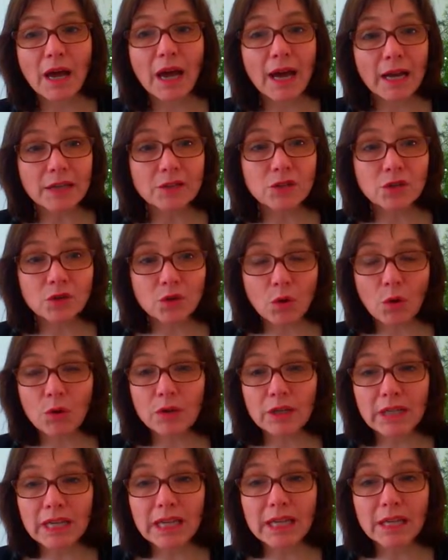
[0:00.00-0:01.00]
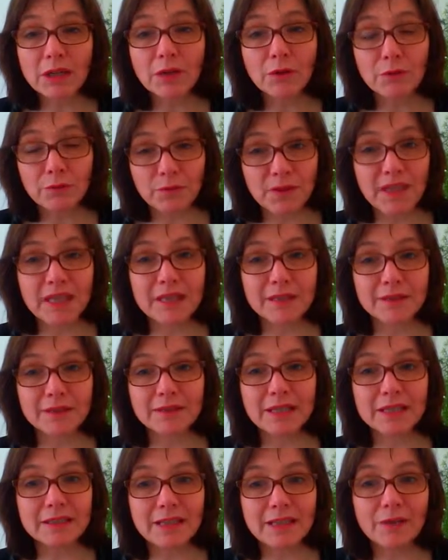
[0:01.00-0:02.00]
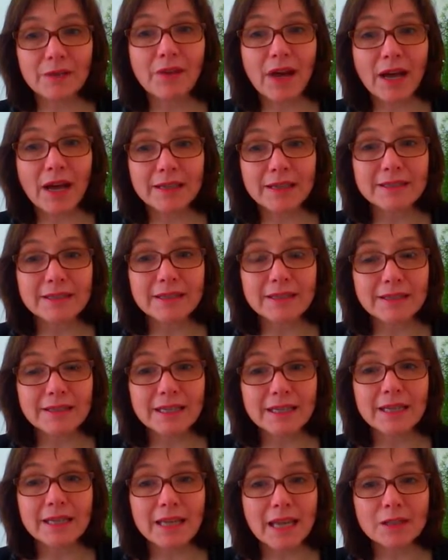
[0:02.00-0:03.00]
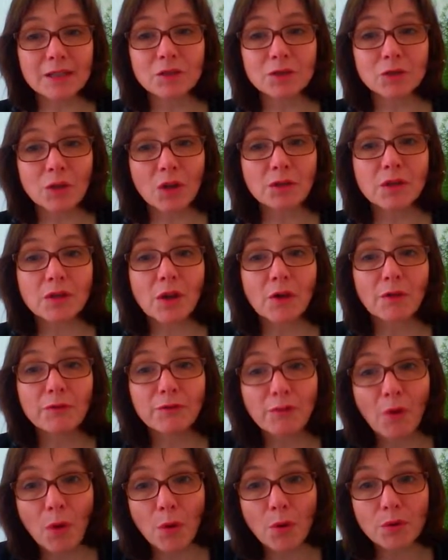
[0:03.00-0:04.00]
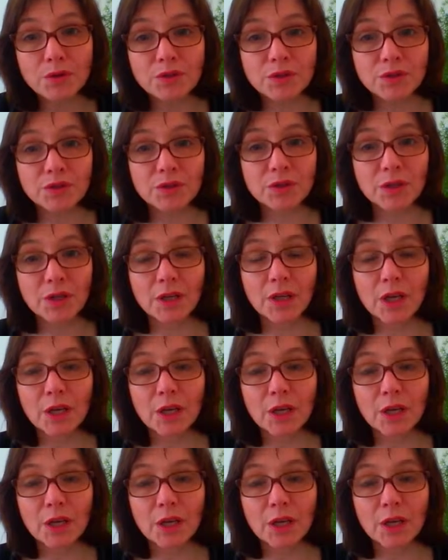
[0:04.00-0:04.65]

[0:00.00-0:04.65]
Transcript: I strongly feel that if ICC is not forced